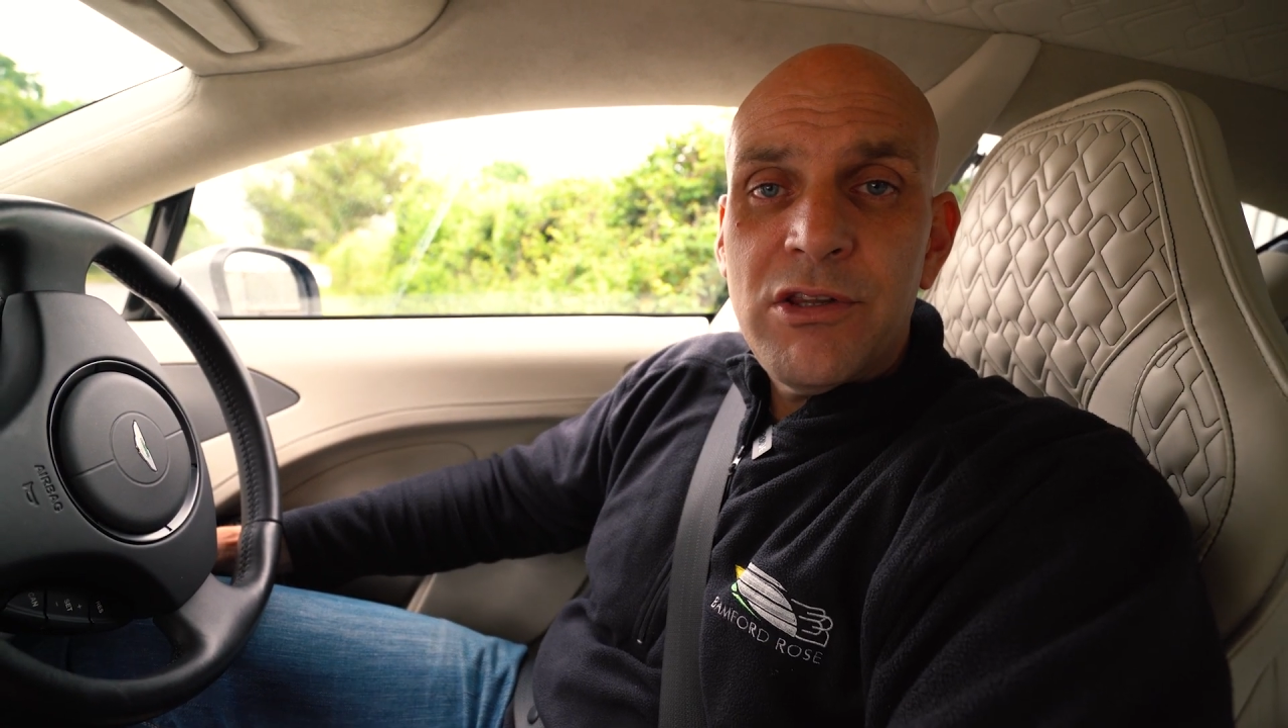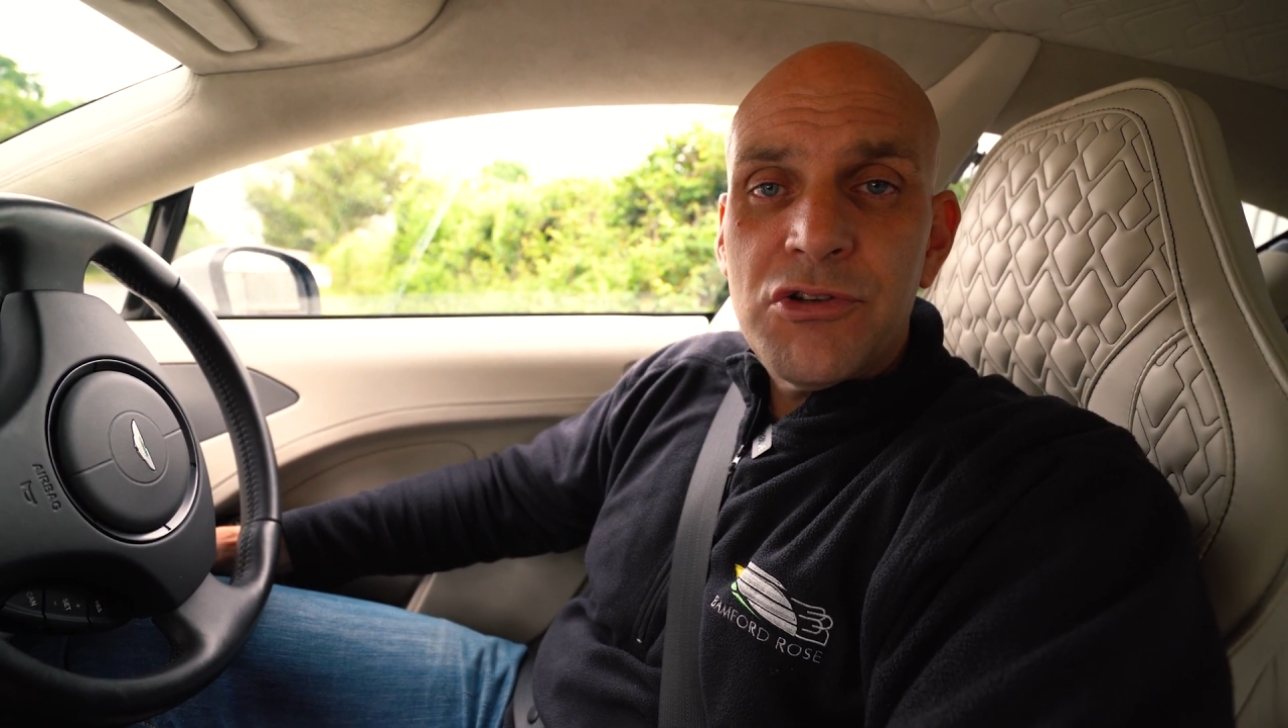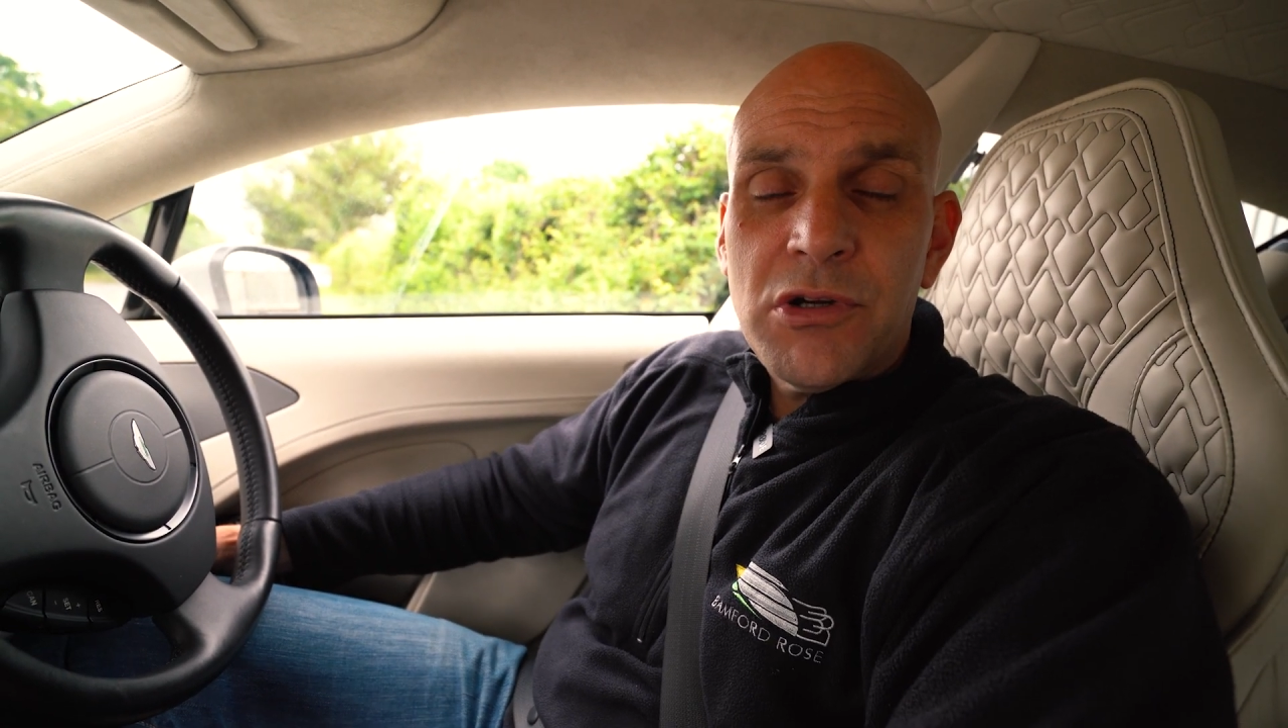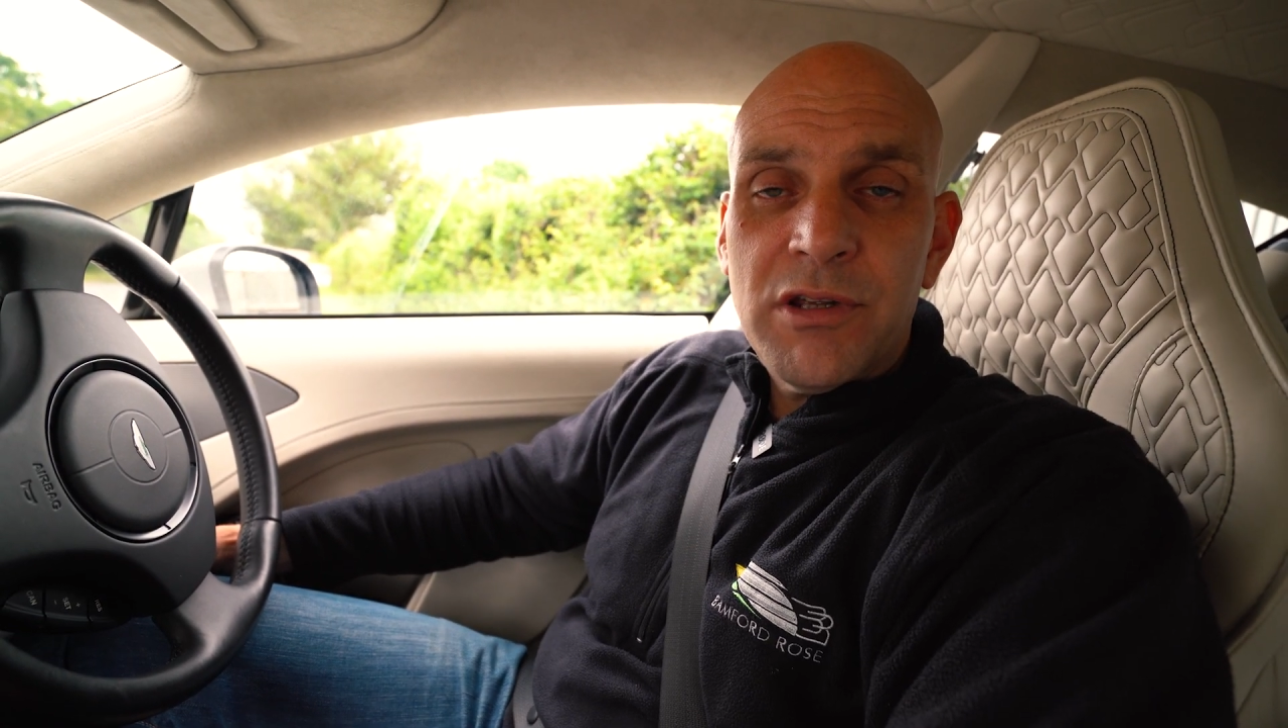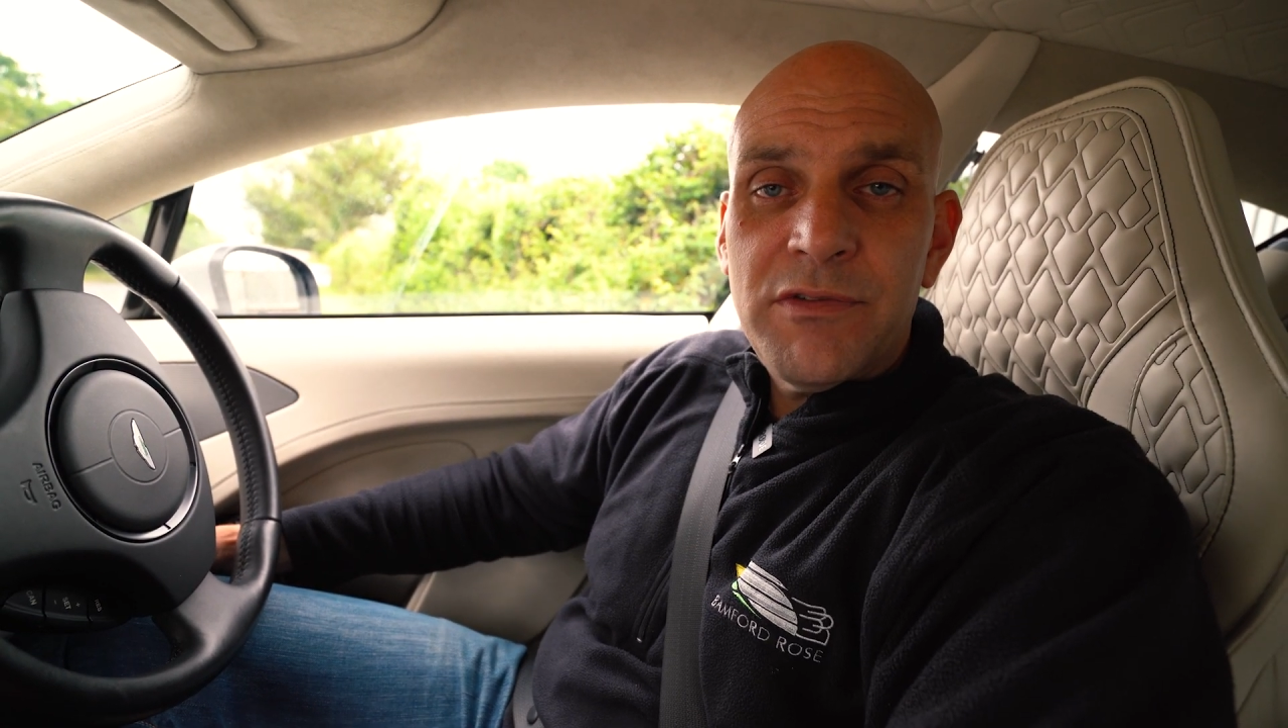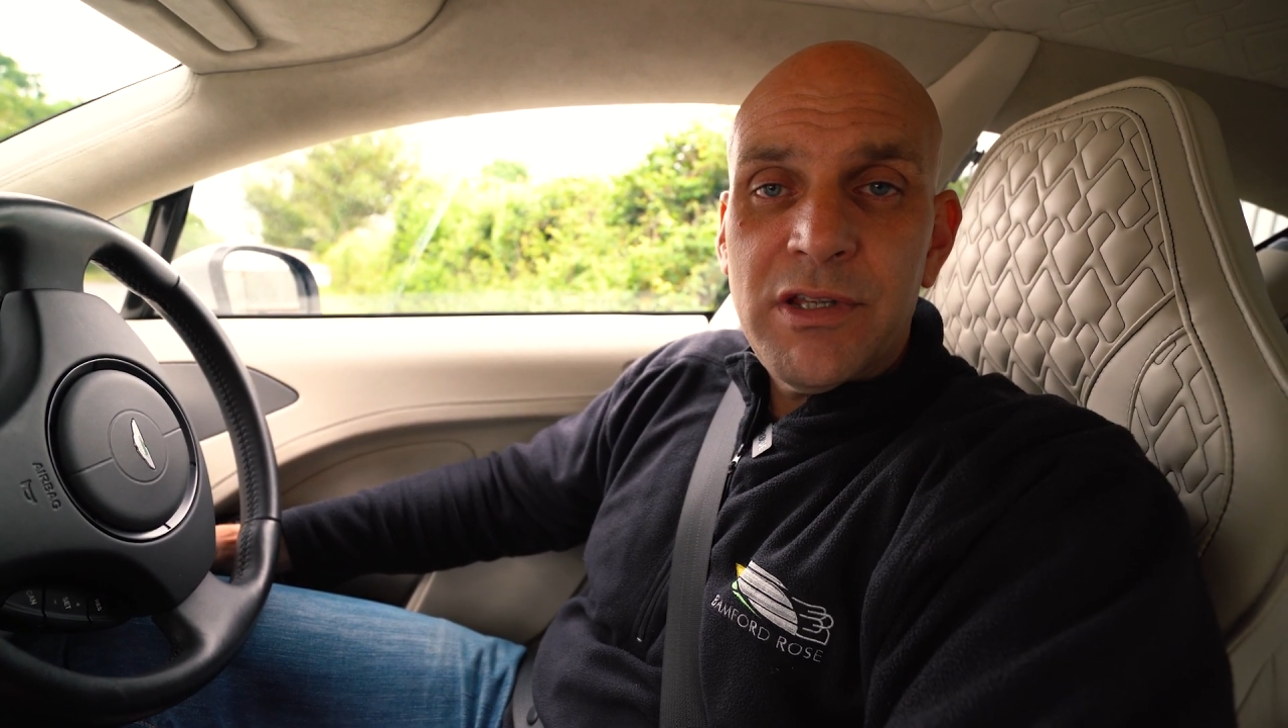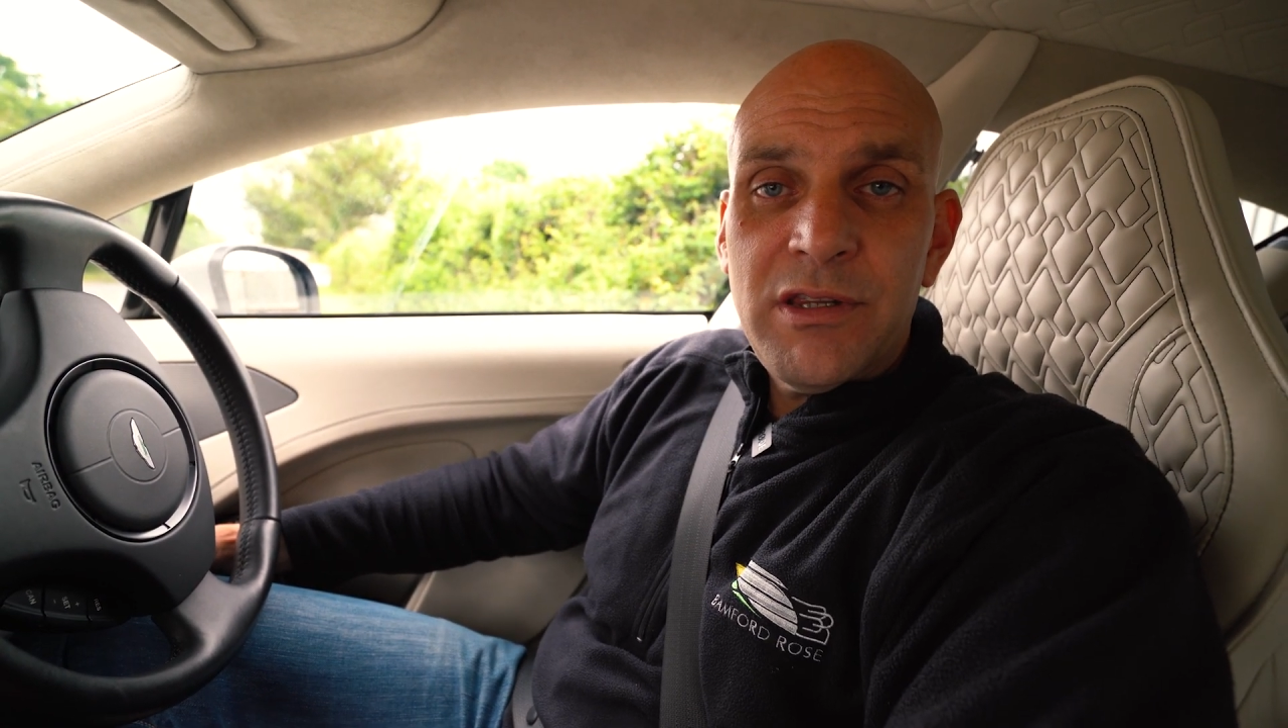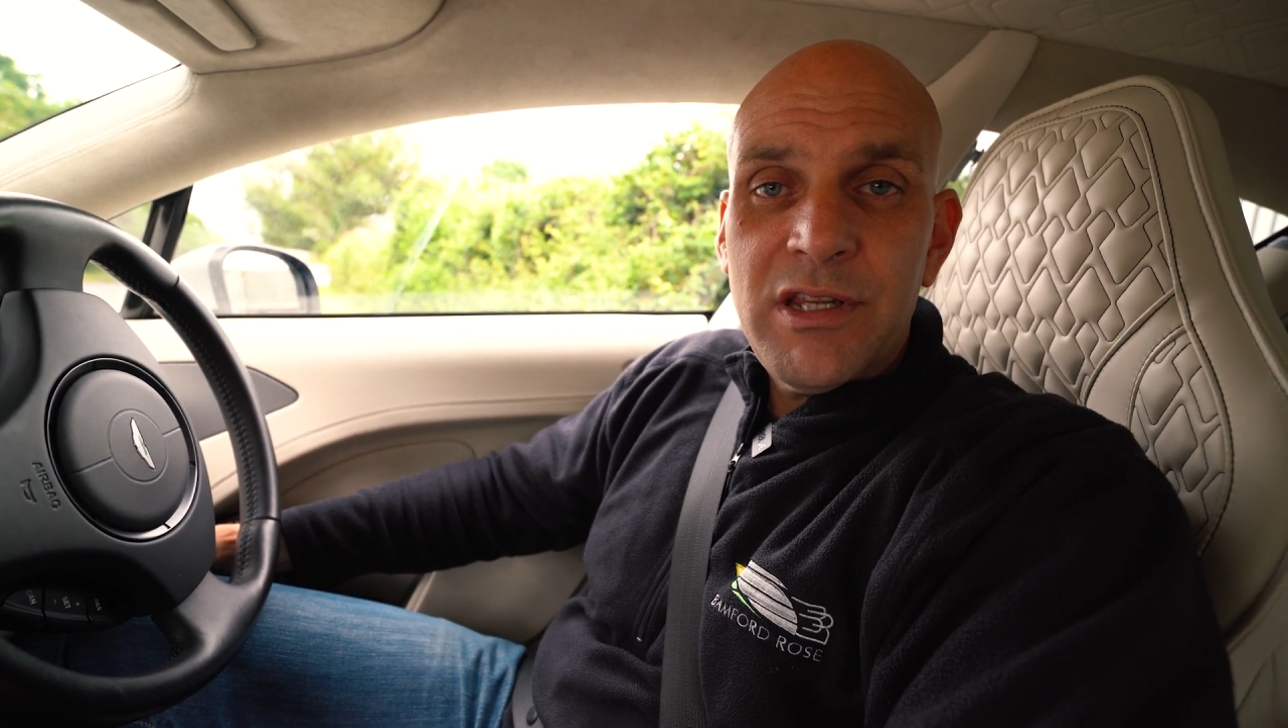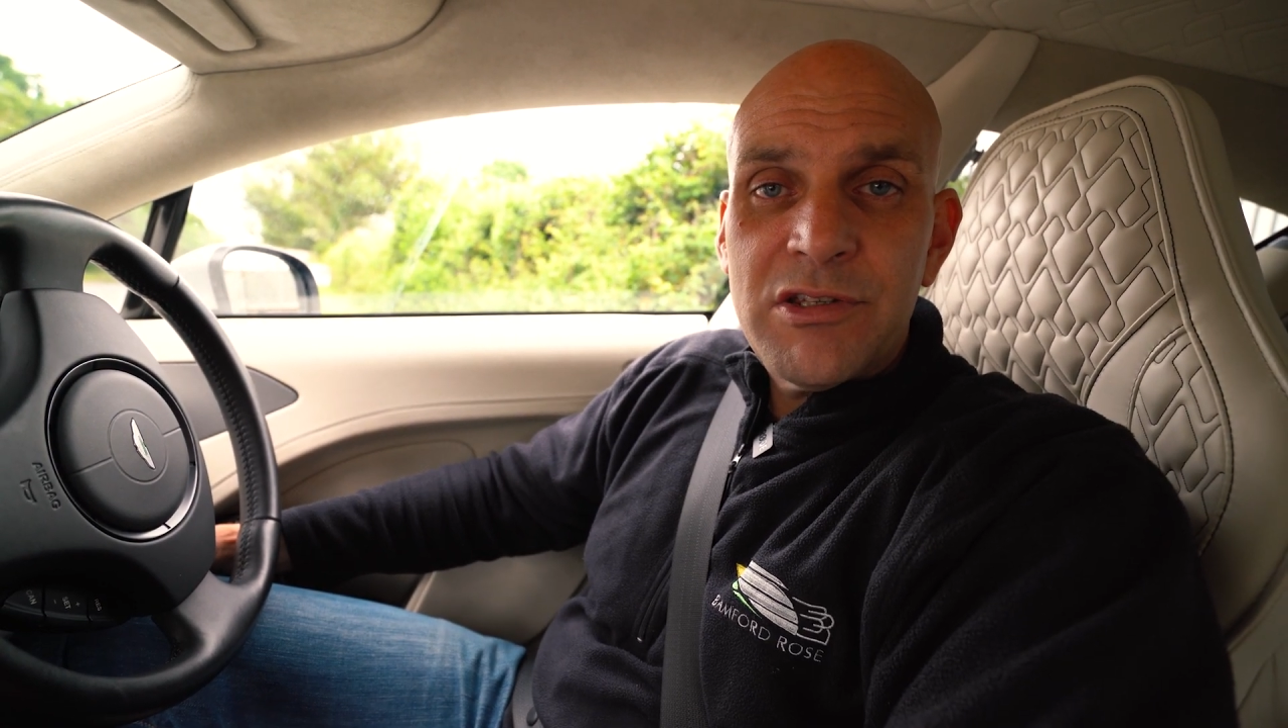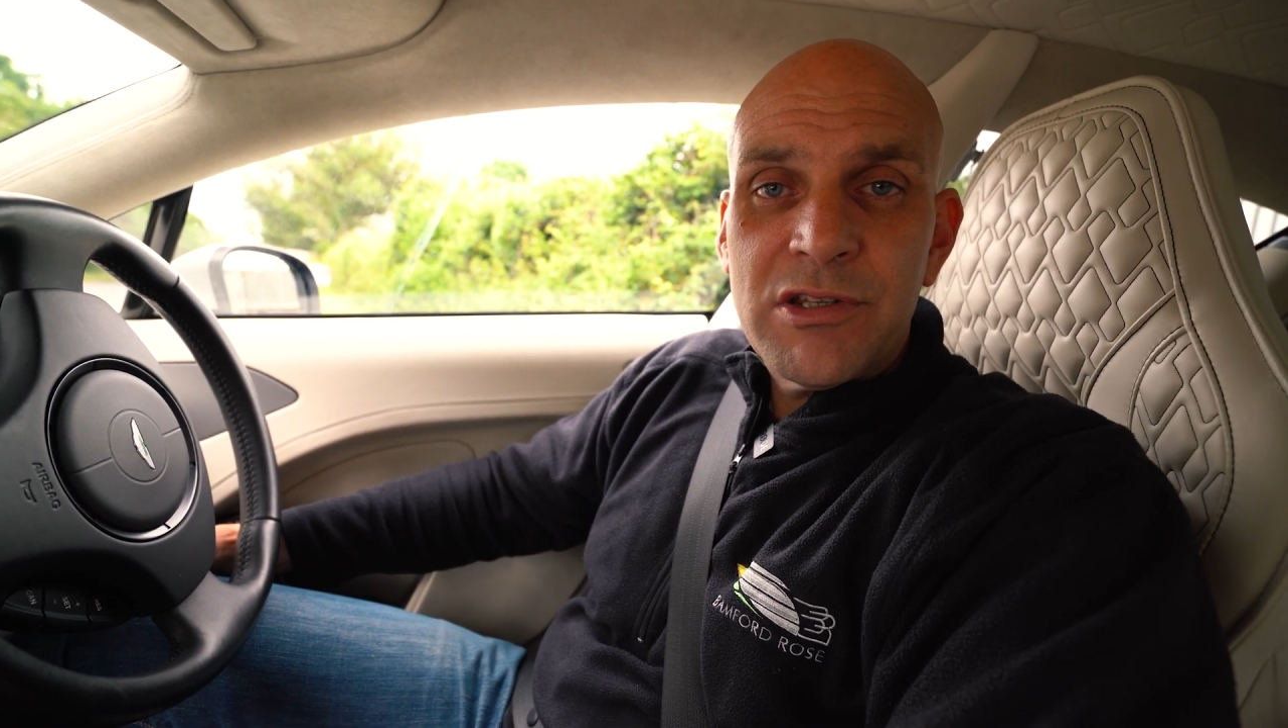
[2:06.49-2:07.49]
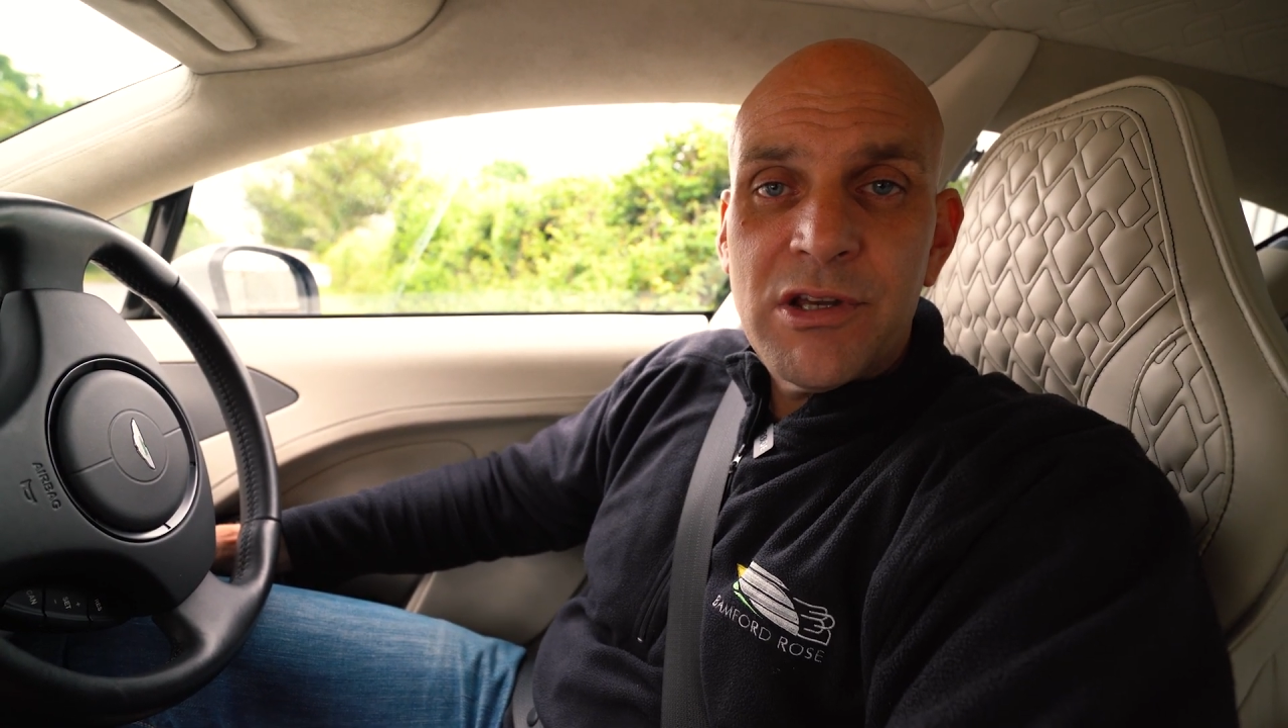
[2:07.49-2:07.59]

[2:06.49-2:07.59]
the drive in this